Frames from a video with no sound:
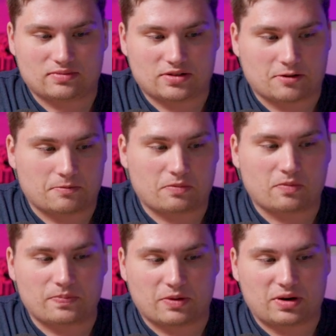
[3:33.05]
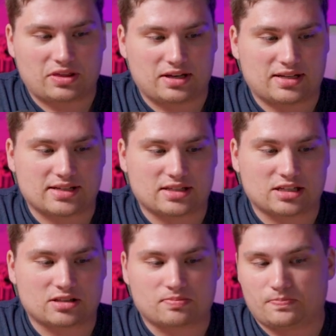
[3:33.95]
So what do you think
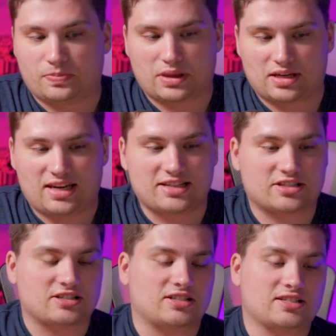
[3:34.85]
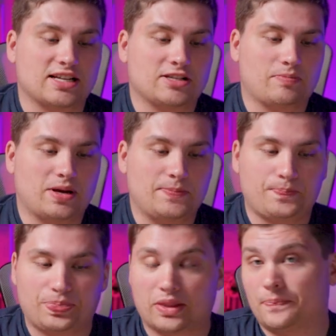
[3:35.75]
Tesla's keys to success have
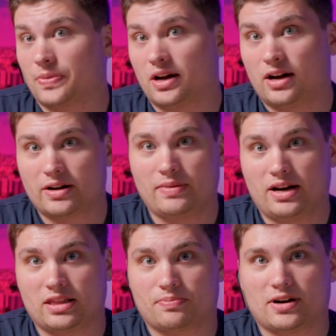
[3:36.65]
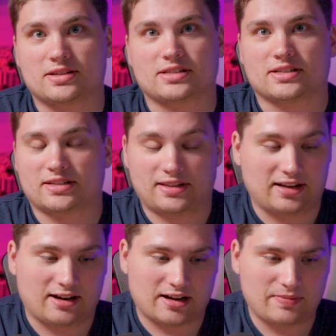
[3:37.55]
been? Automating the process. I
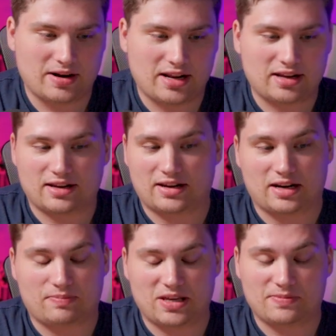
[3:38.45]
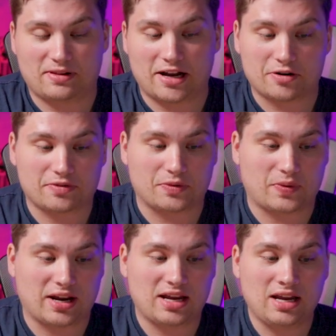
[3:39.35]
think automating, getting people out of the
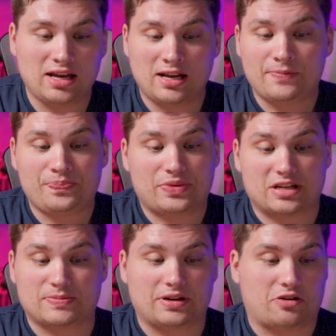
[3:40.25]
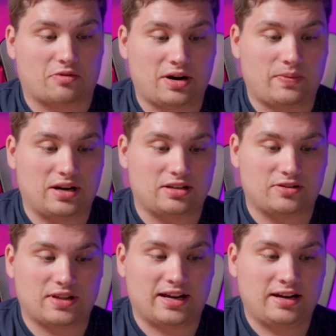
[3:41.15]
way has been a great way to
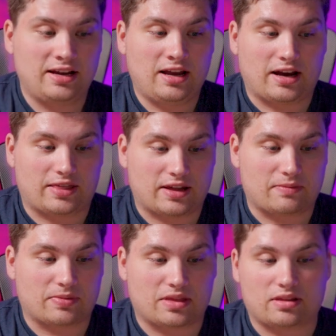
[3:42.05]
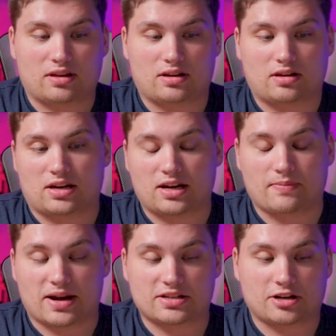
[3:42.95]
do that. I think
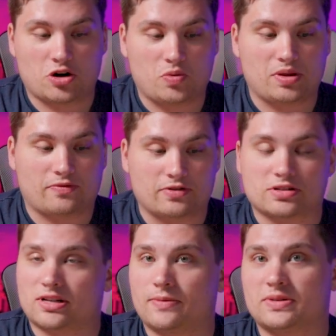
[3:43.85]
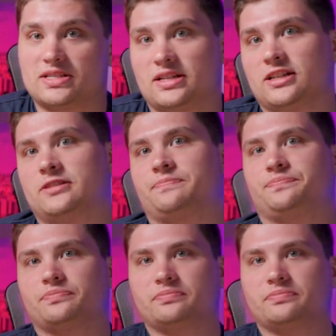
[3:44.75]
Giga Mexico will be the first time we see